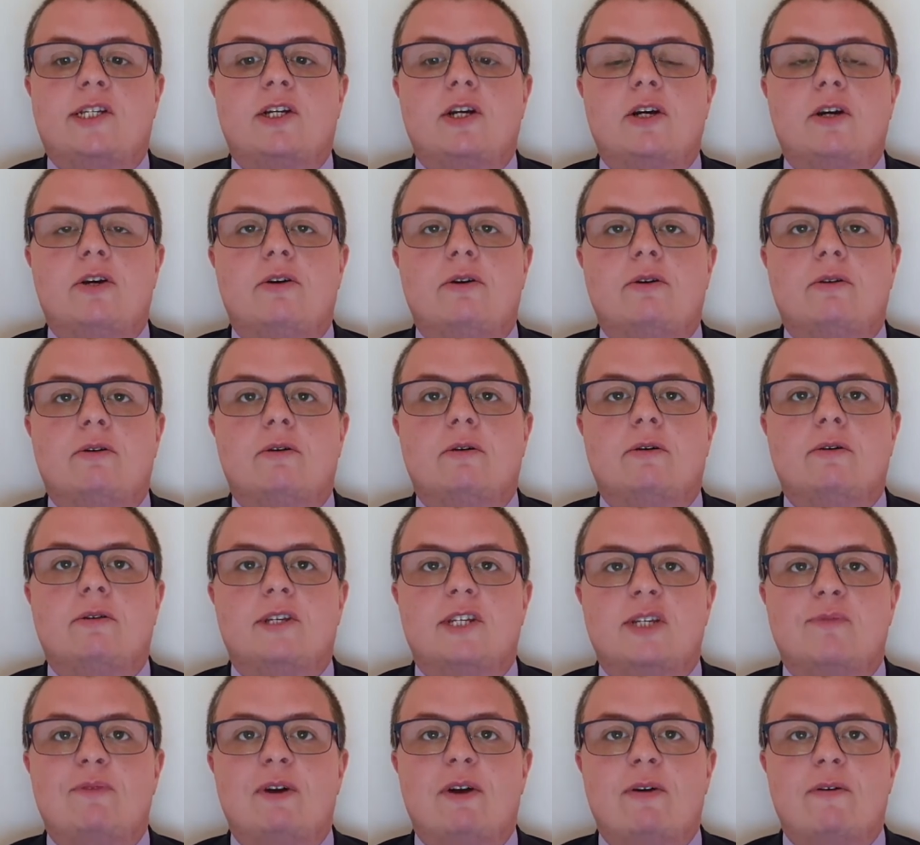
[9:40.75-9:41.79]
two, the
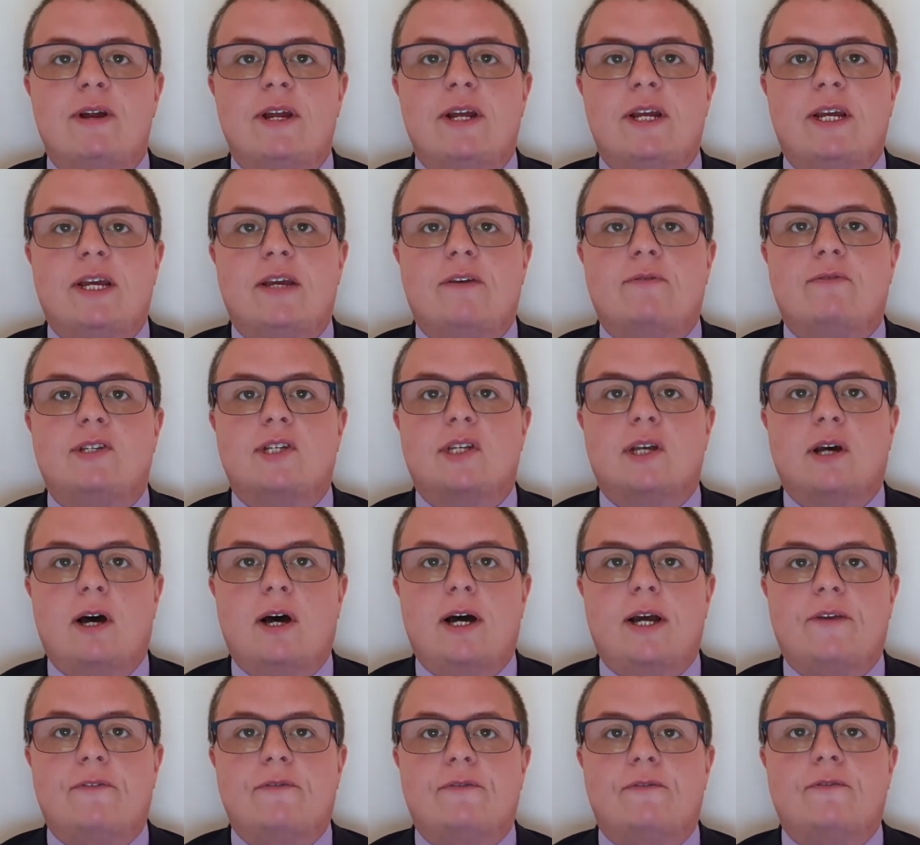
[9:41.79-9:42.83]
Spirit gives
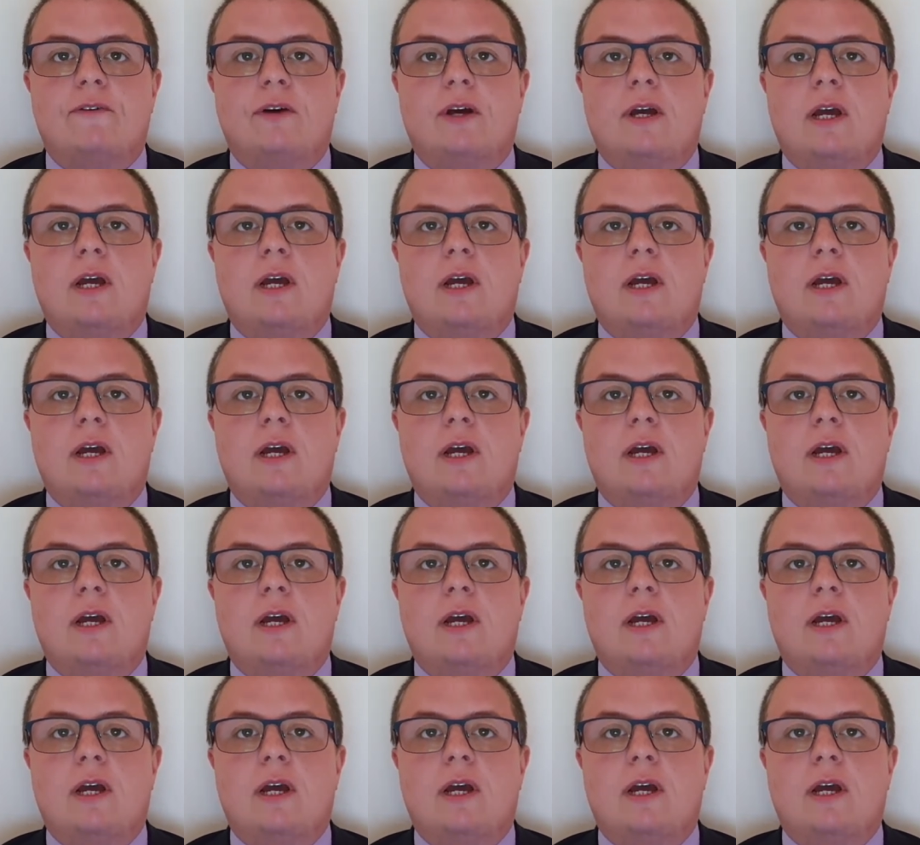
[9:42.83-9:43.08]
life.